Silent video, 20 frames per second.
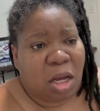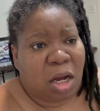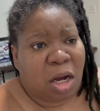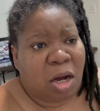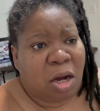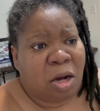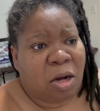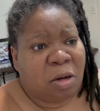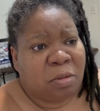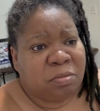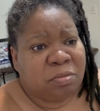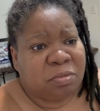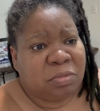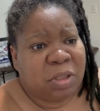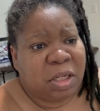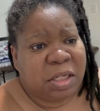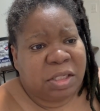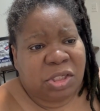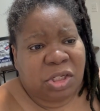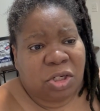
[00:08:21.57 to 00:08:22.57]
and
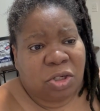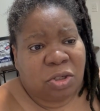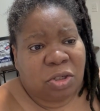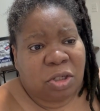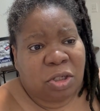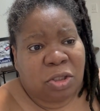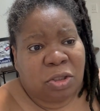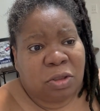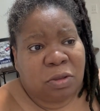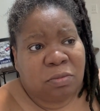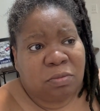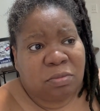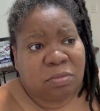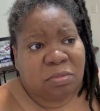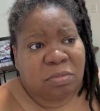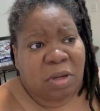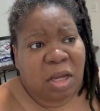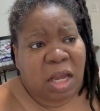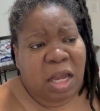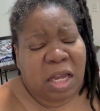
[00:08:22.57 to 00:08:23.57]
tell her,
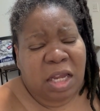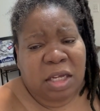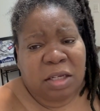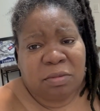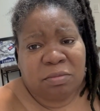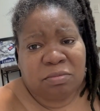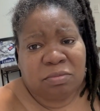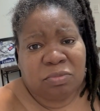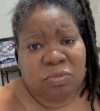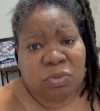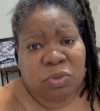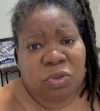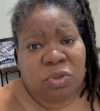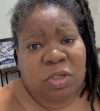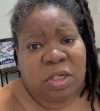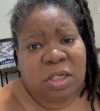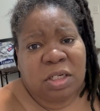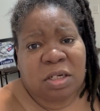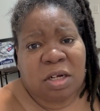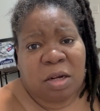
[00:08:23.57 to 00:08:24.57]
hey, you
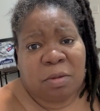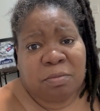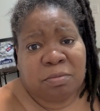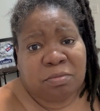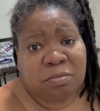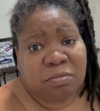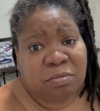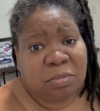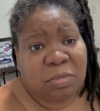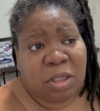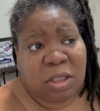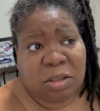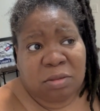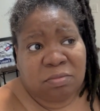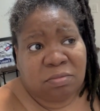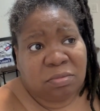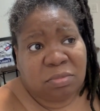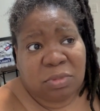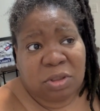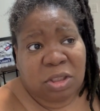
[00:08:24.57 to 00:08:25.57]
need to come
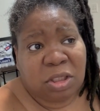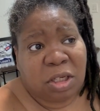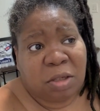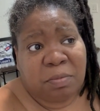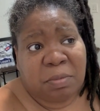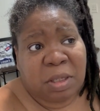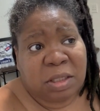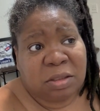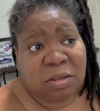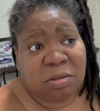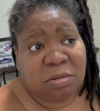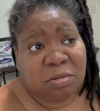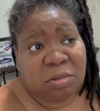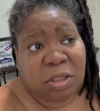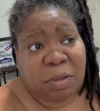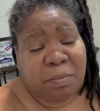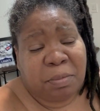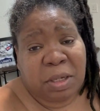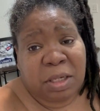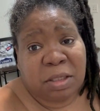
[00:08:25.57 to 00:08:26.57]
and get
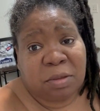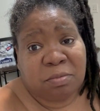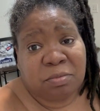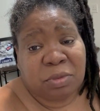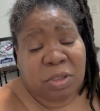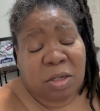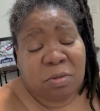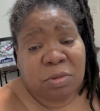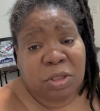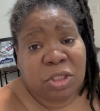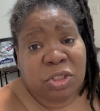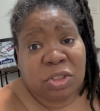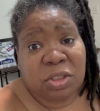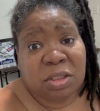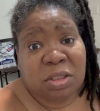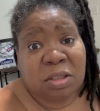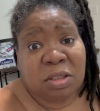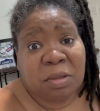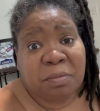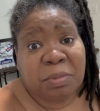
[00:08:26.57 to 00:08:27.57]
Bam. Come get your
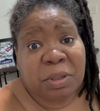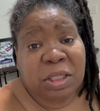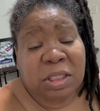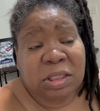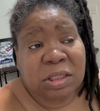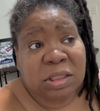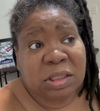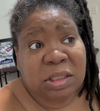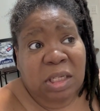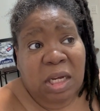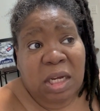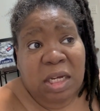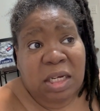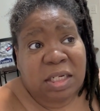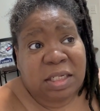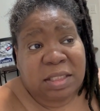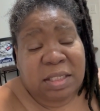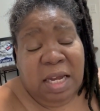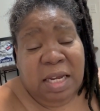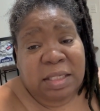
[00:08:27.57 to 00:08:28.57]
son because
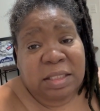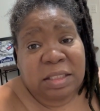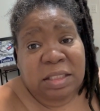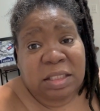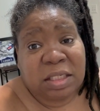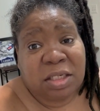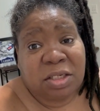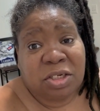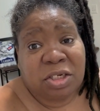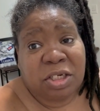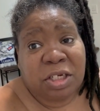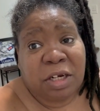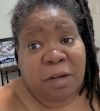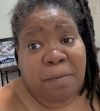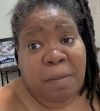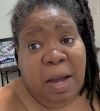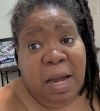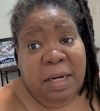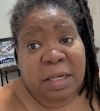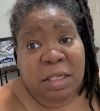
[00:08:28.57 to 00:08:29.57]
he's not listening to
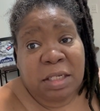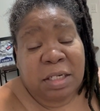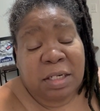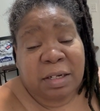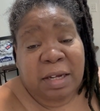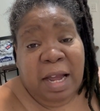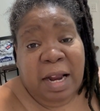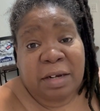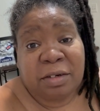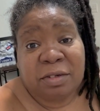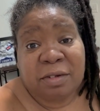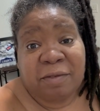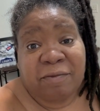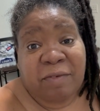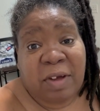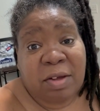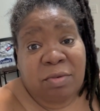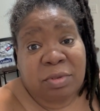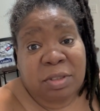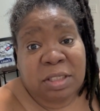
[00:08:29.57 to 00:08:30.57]
anybody. He done got into a
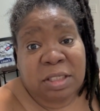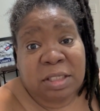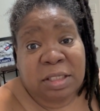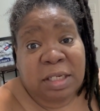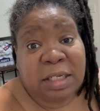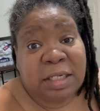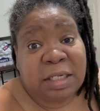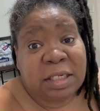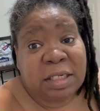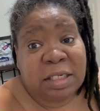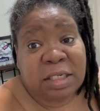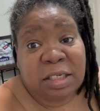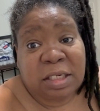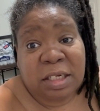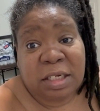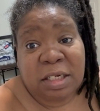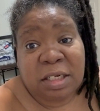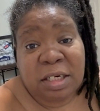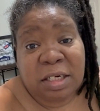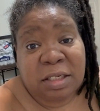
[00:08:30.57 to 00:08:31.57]
fight with this lady. This
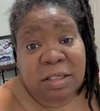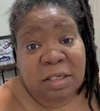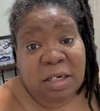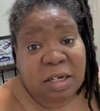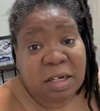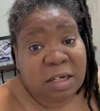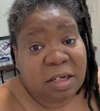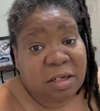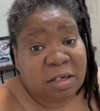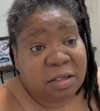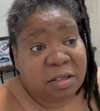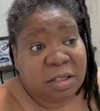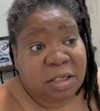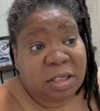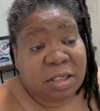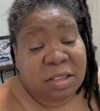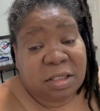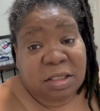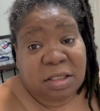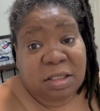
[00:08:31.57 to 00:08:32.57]
lady done
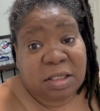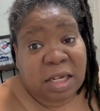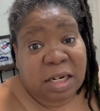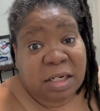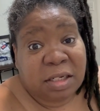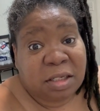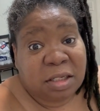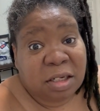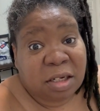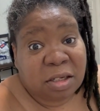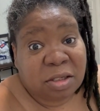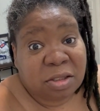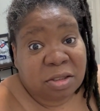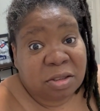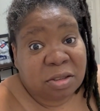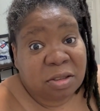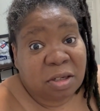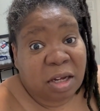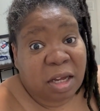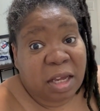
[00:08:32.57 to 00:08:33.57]
did this, that, and the
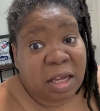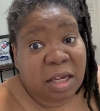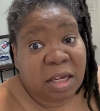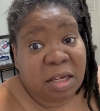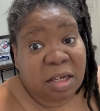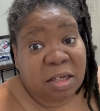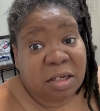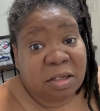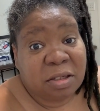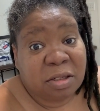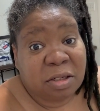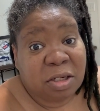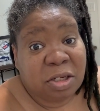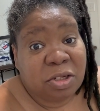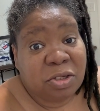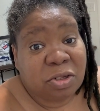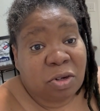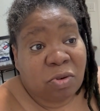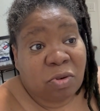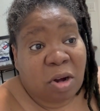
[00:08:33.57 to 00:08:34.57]
other, and
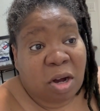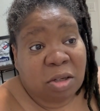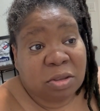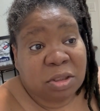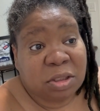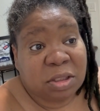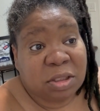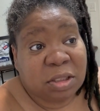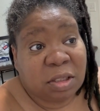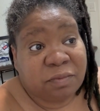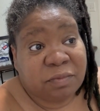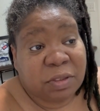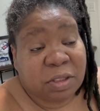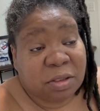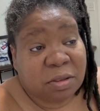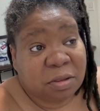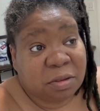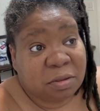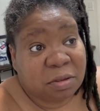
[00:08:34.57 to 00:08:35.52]
he's gonna cause himself to